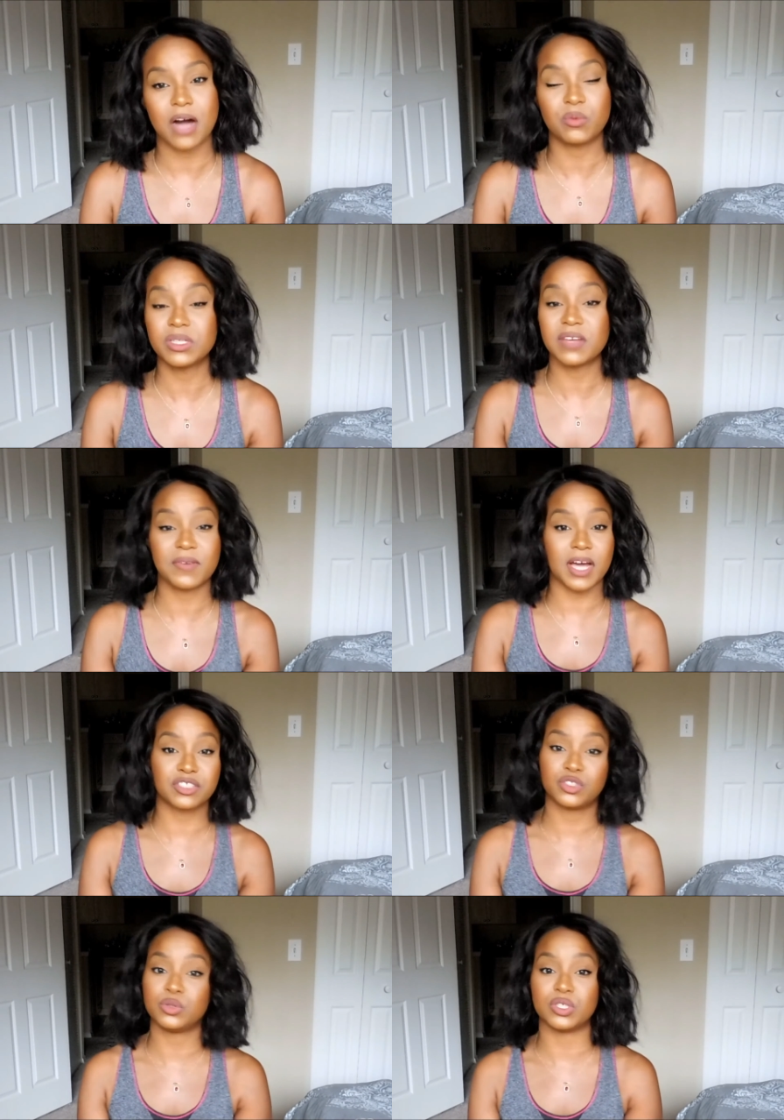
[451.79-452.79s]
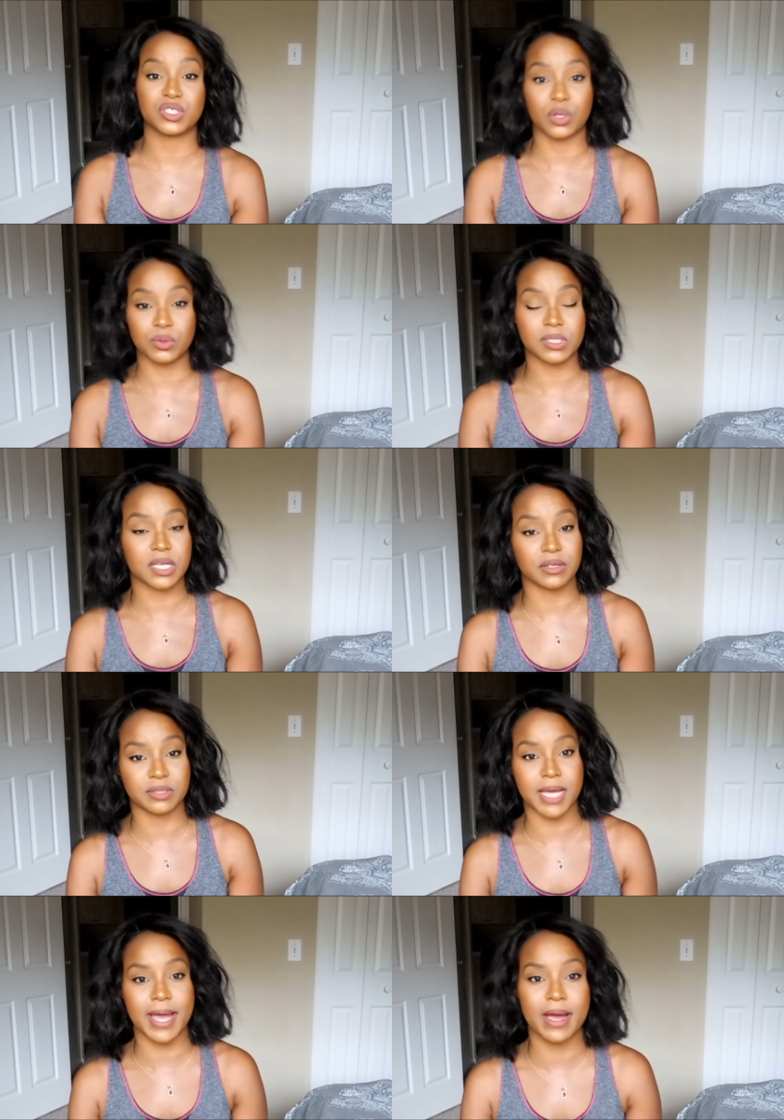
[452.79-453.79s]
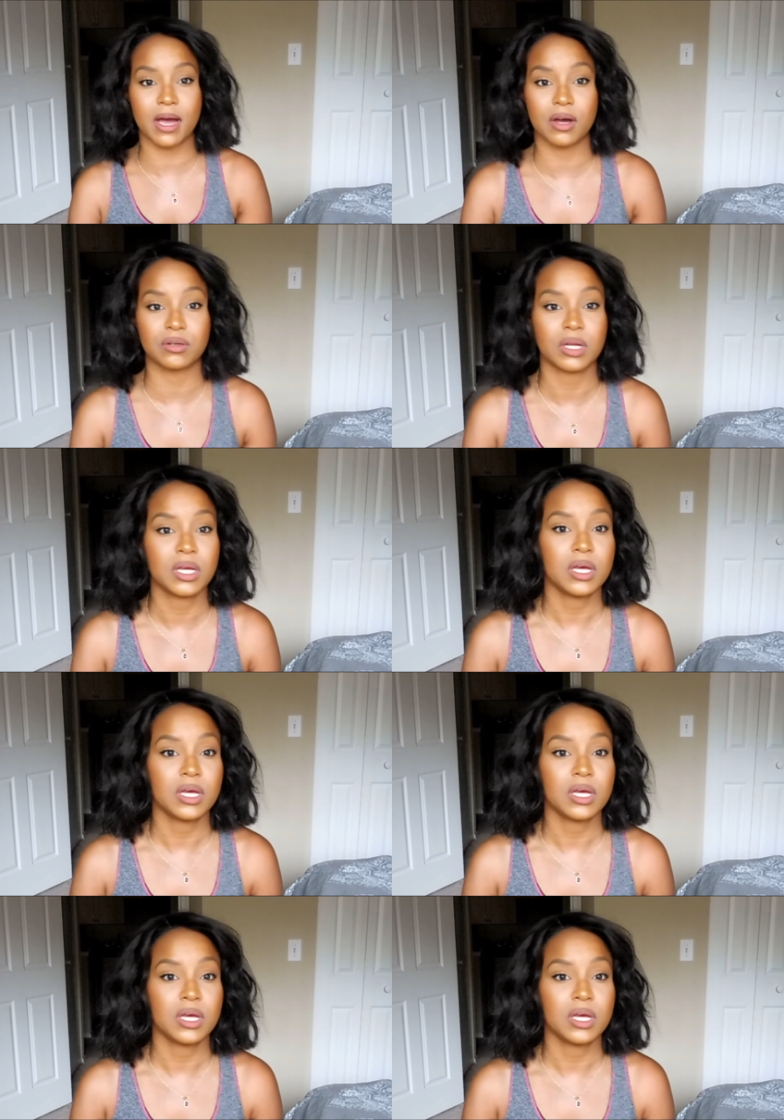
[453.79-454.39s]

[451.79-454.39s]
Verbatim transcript: I wouldn't advise you to sew this hair down,